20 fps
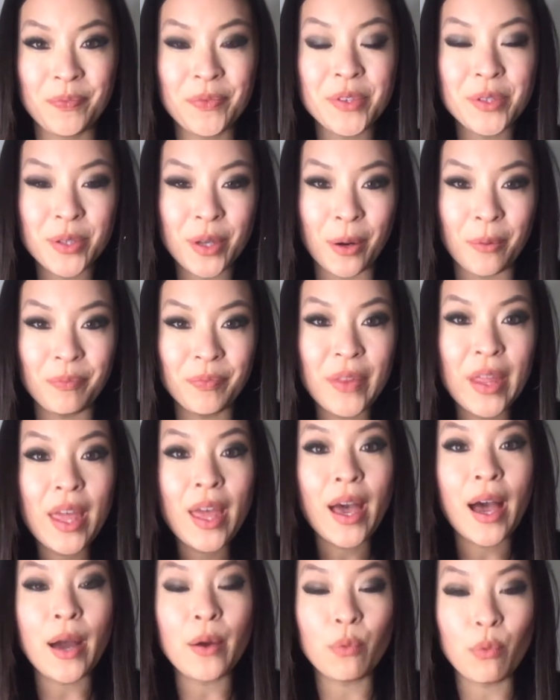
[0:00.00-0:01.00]
So
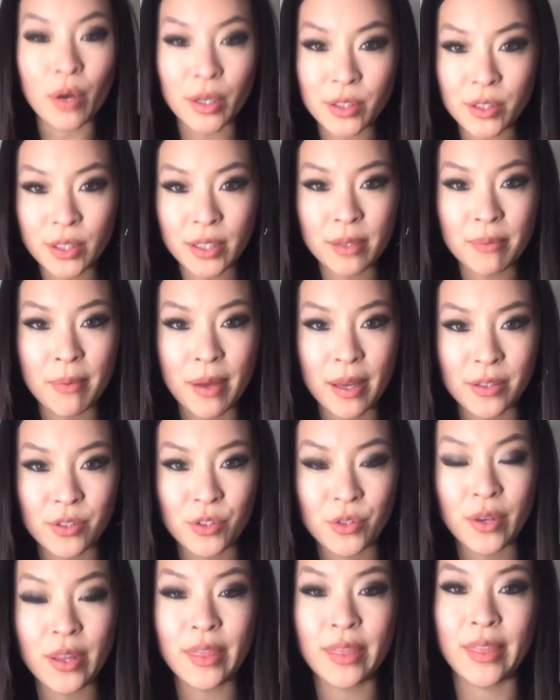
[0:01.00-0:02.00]
I want to commend
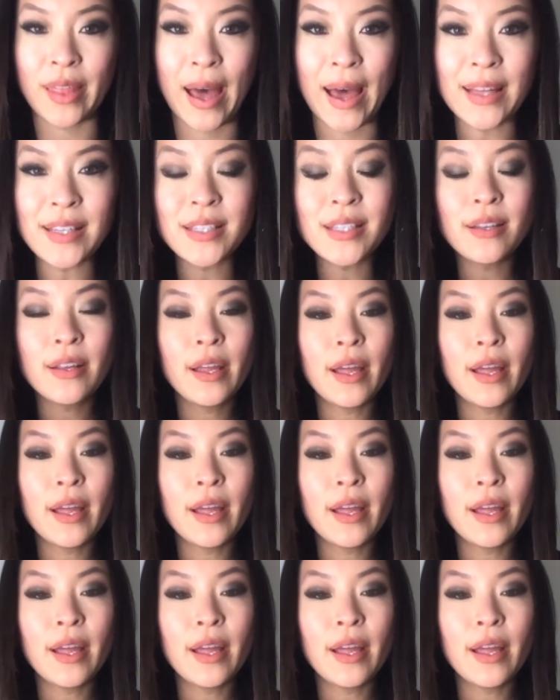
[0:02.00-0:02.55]
you in that.